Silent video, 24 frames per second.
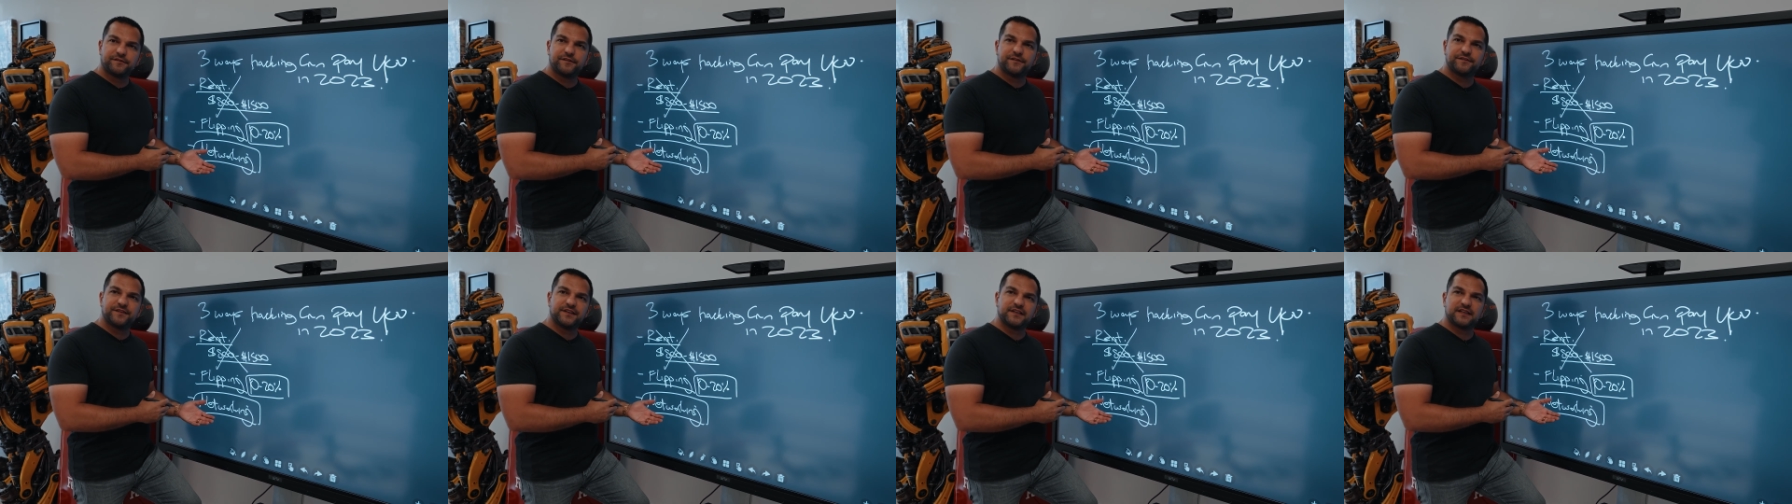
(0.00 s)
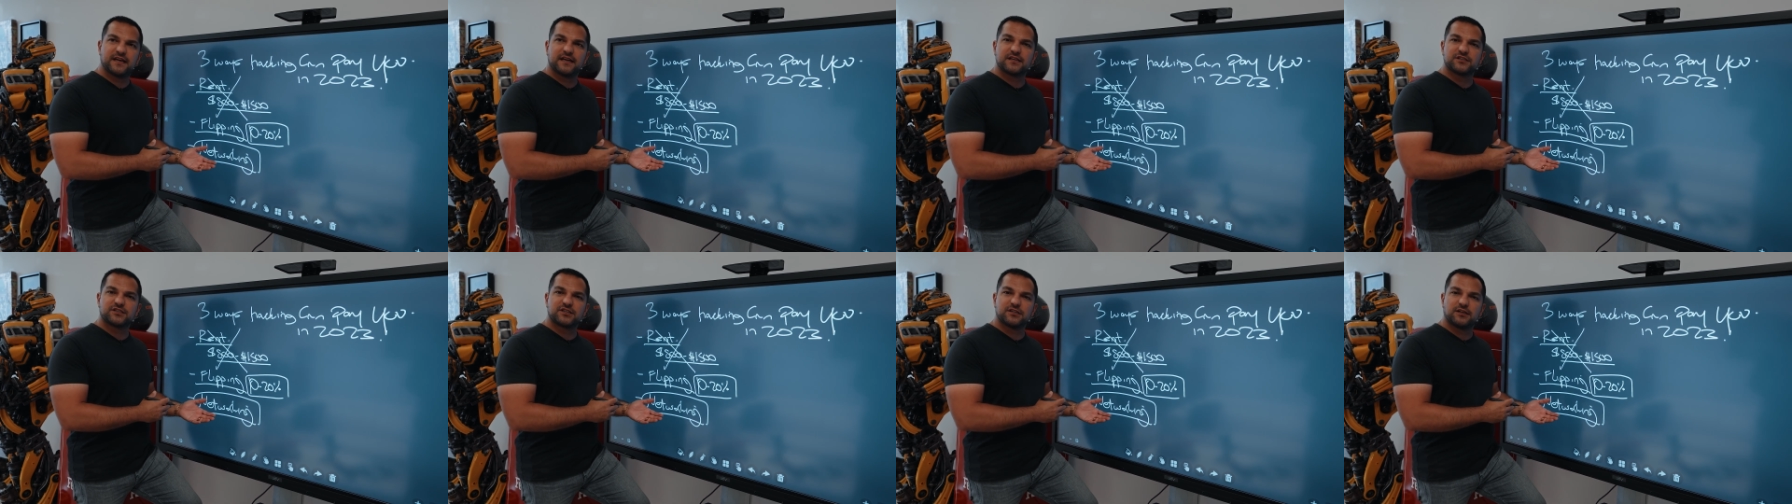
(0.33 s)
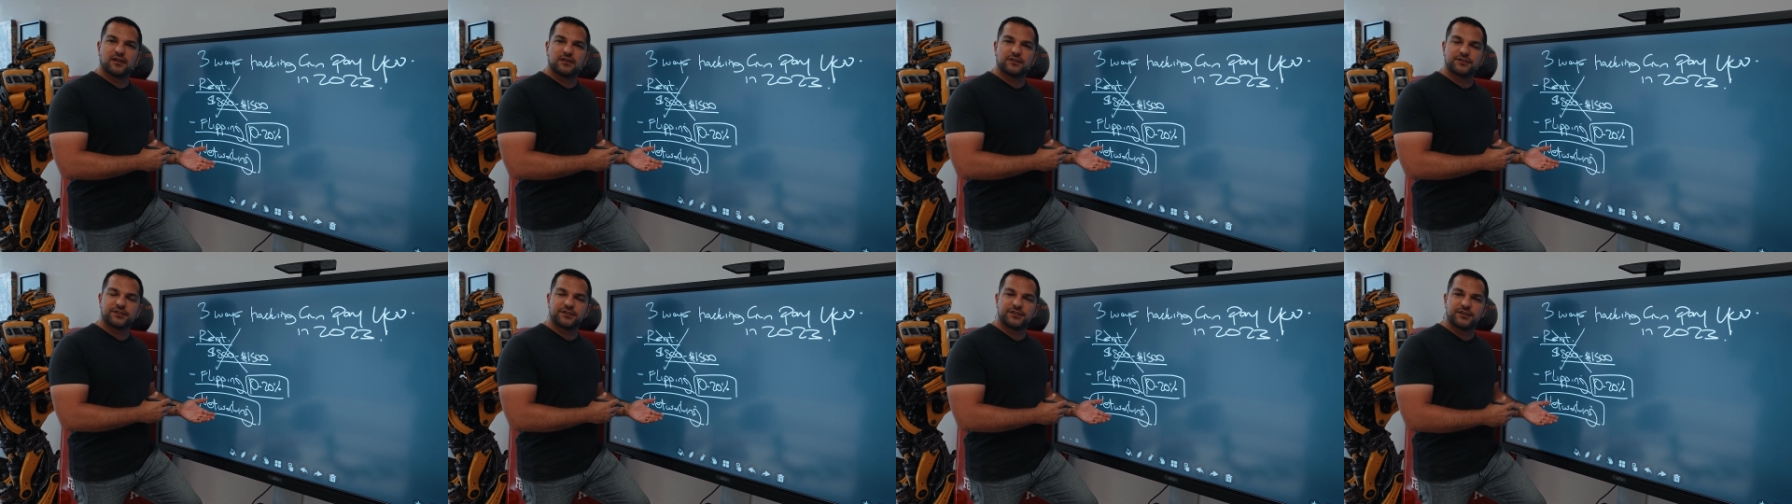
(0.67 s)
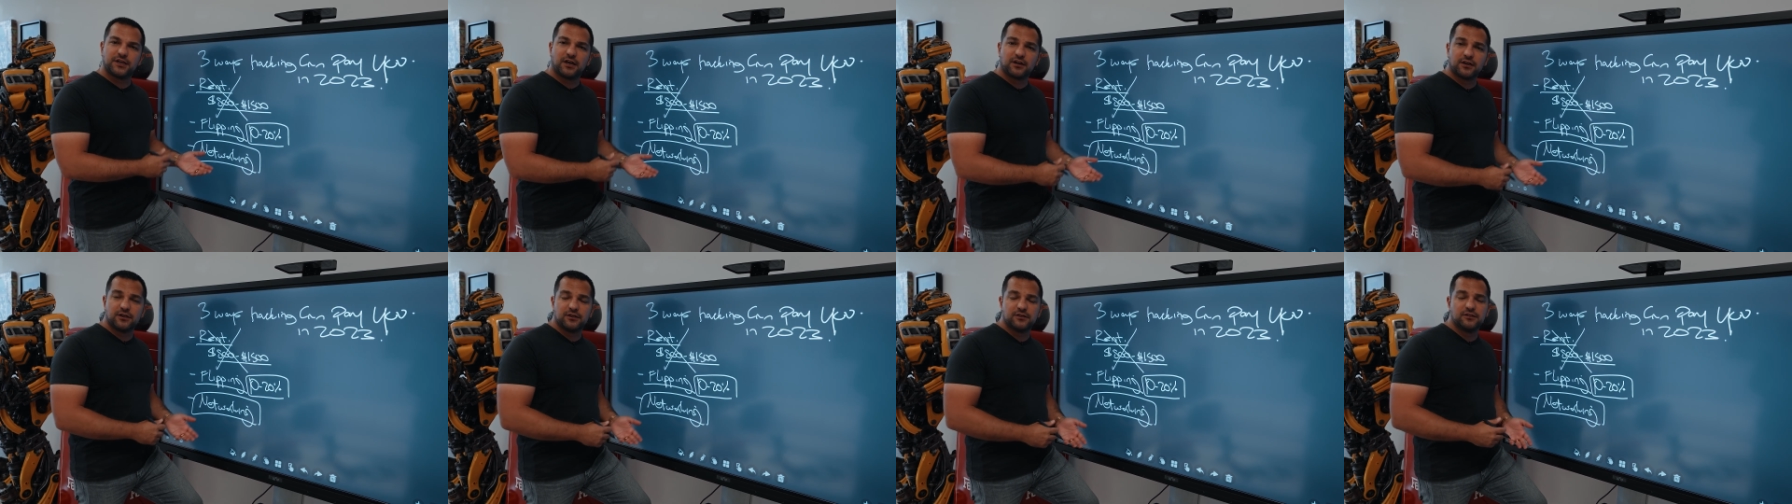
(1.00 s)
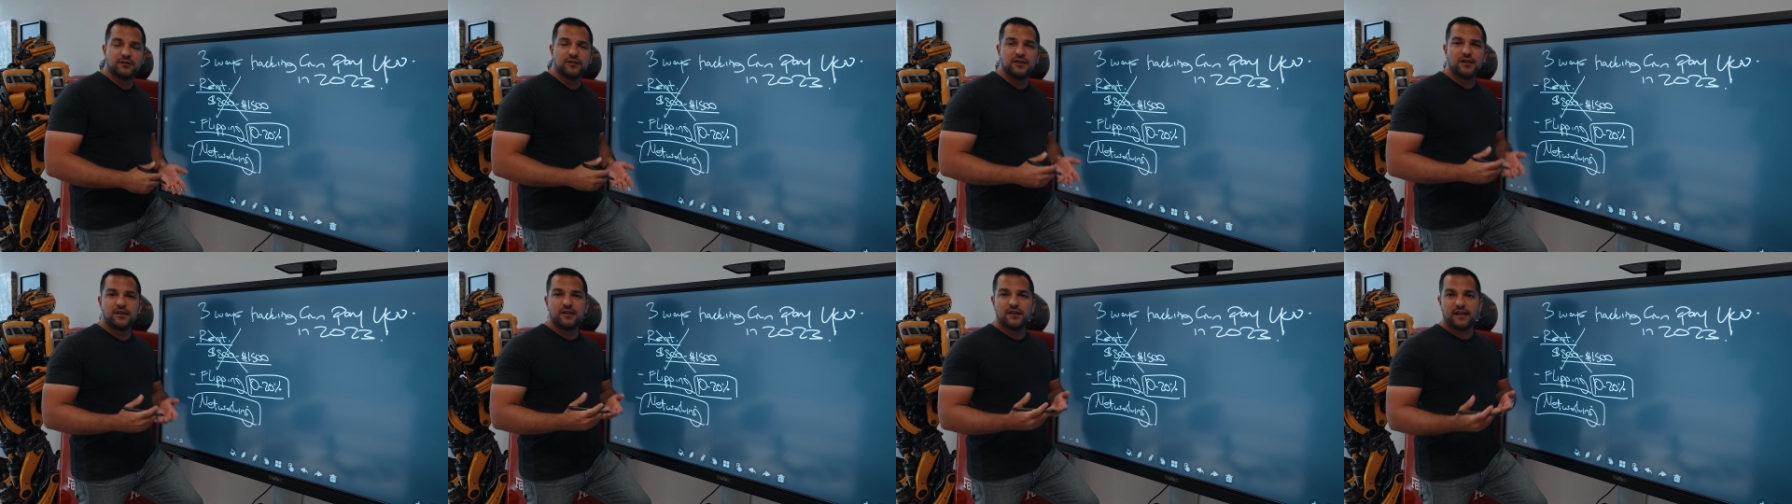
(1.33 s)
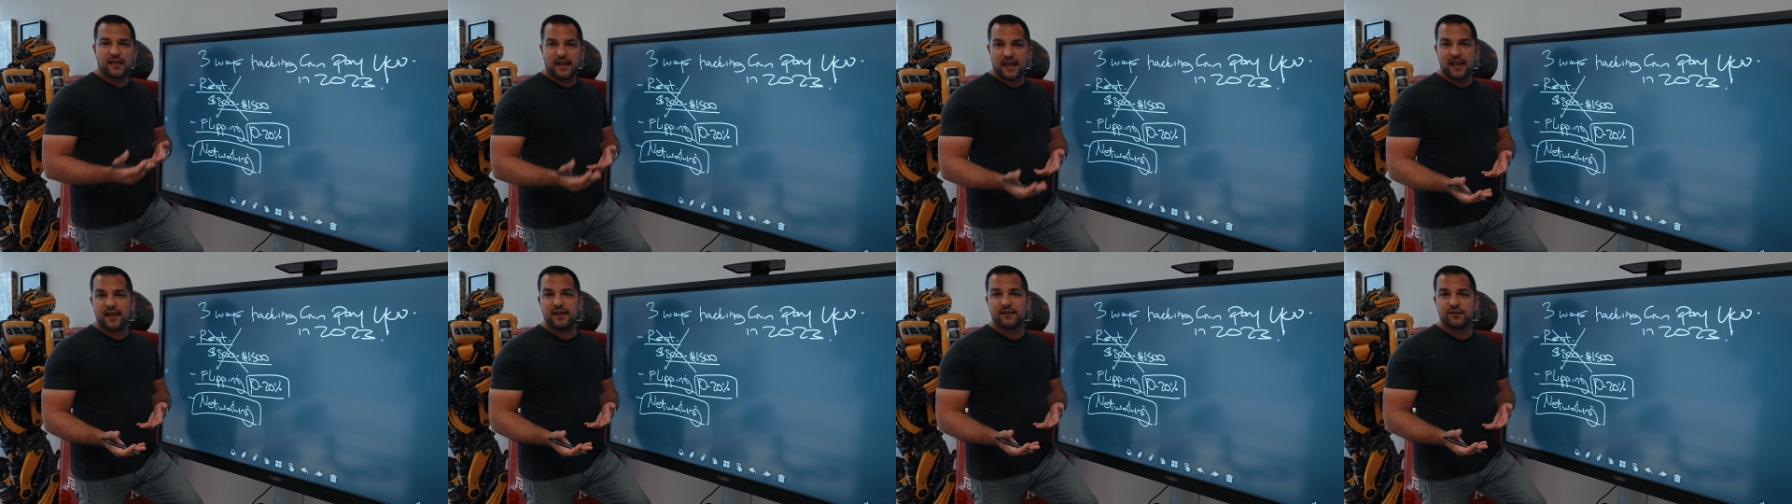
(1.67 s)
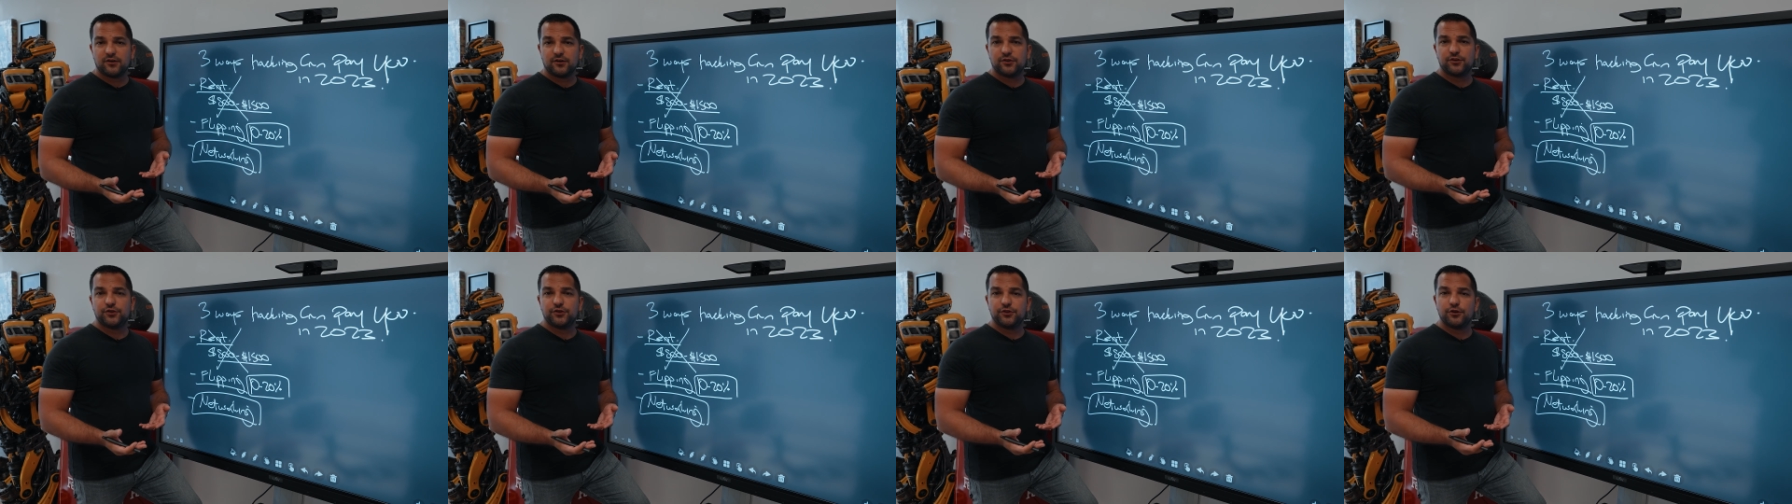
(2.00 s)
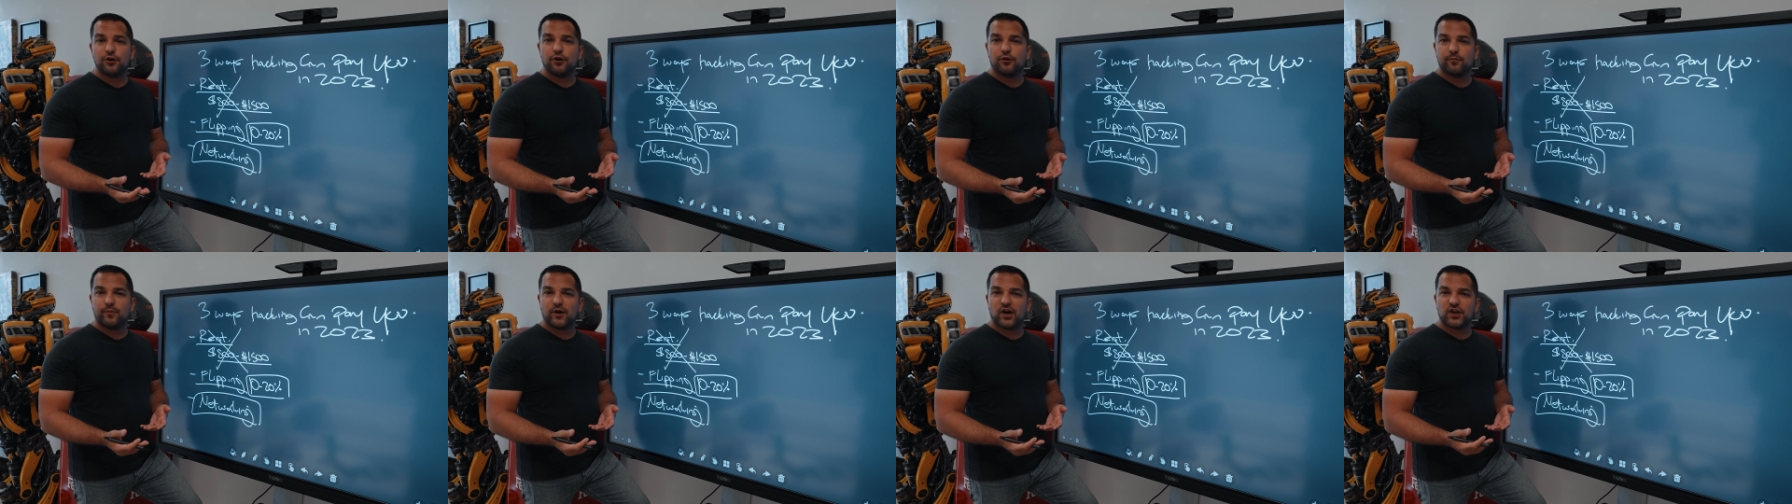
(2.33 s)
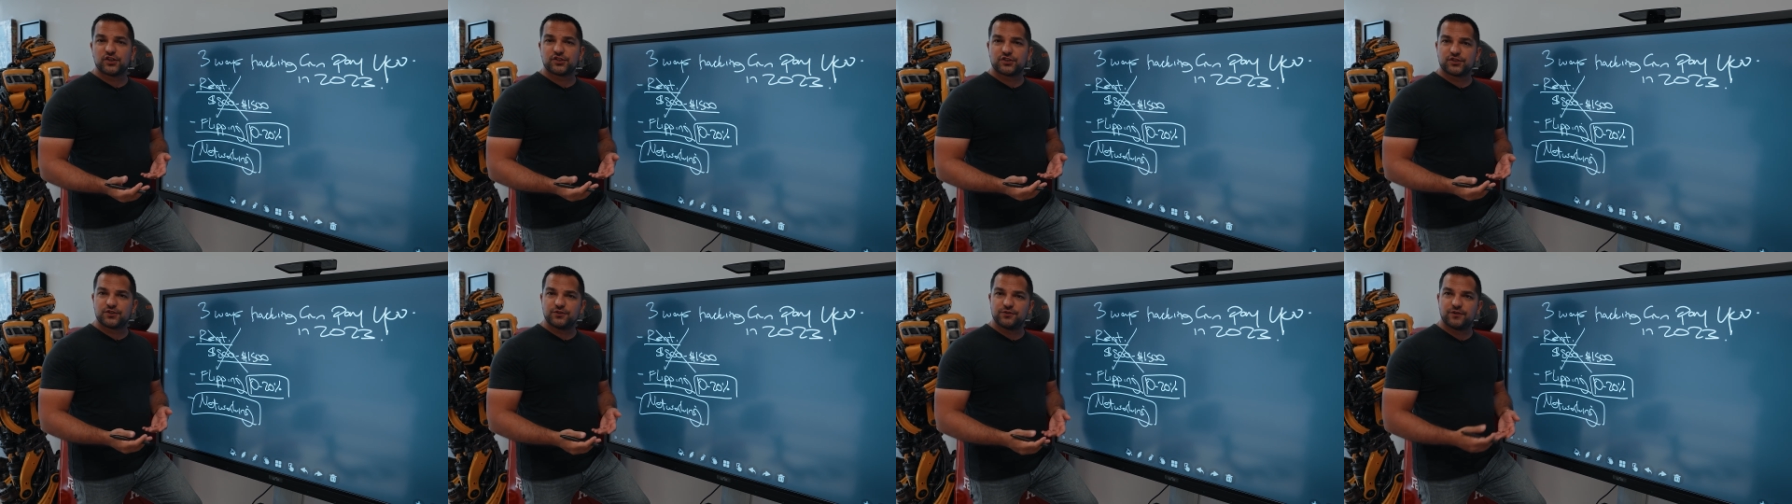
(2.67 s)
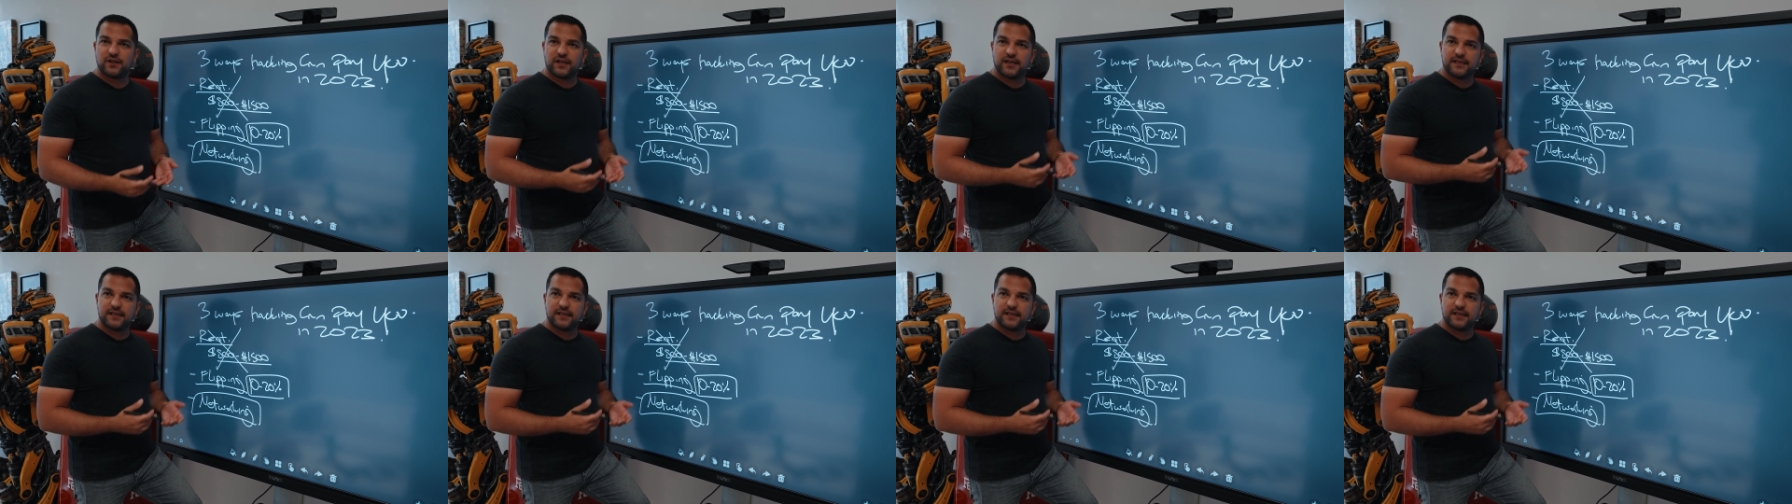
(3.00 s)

fifty thousand dollar Gallardo and a Hugo Boss suit.